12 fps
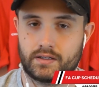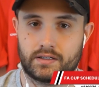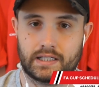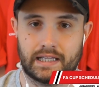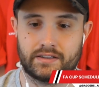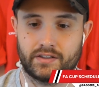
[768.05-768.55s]

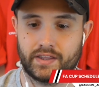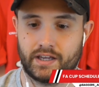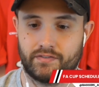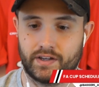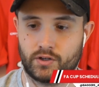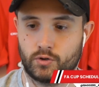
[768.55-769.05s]
glad that the
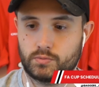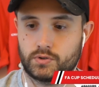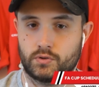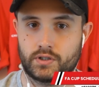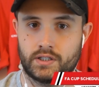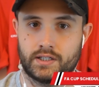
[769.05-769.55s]
FA Cup's
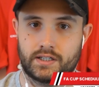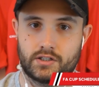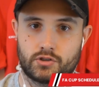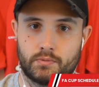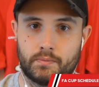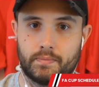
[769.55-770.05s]
looking like it's
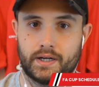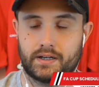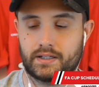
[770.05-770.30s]
coming back.